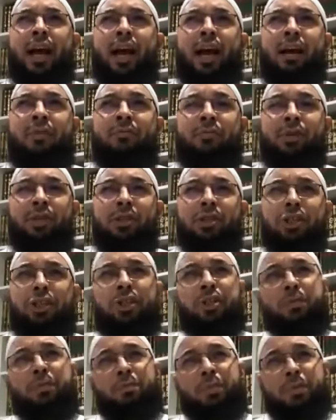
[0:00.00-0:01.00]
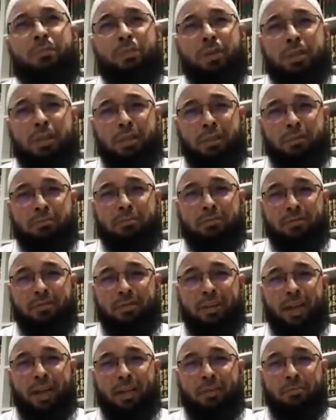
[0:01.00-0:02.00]
I really should be Muslim,
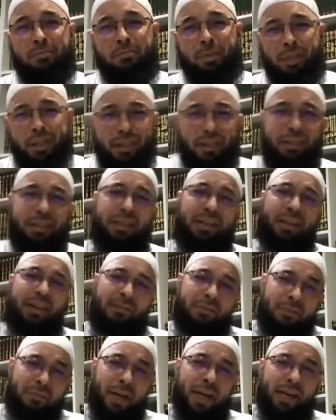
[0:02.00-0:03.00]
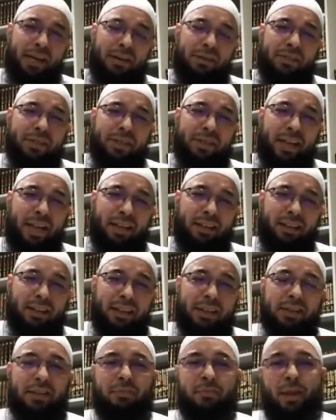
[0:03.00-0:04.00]
right? But everybody else is like
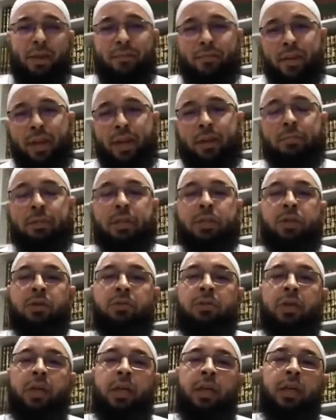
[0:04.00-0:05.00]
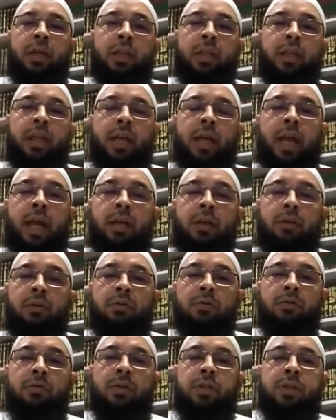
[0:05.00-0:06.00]
this in my family. So they kind of
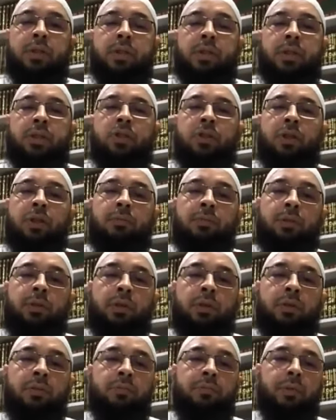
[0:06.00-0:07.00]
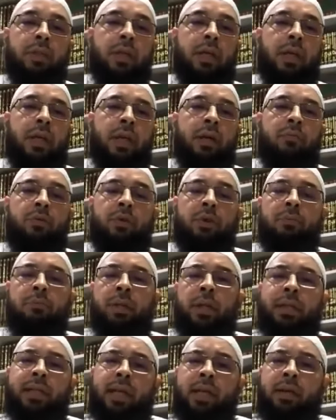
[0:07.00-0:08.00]
go through this this turmoil. Uh, if you can
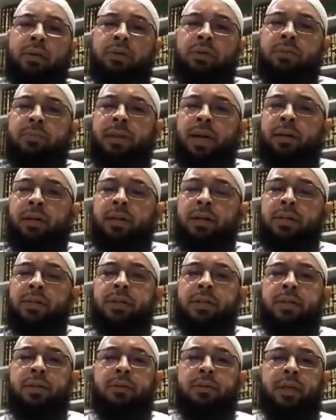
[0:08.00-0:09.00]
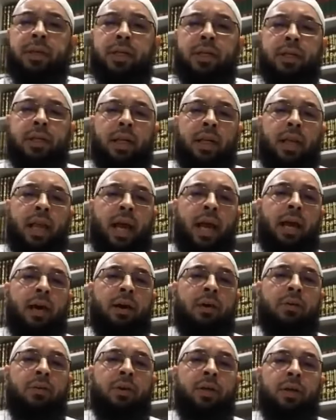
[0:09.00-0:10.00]
break down those barriers and you can
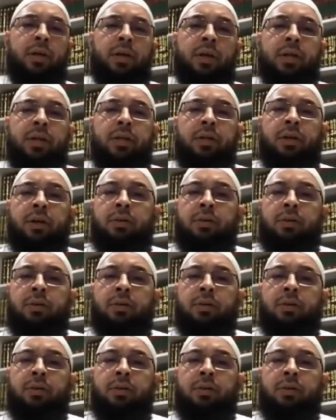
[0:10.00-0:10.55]
allow, you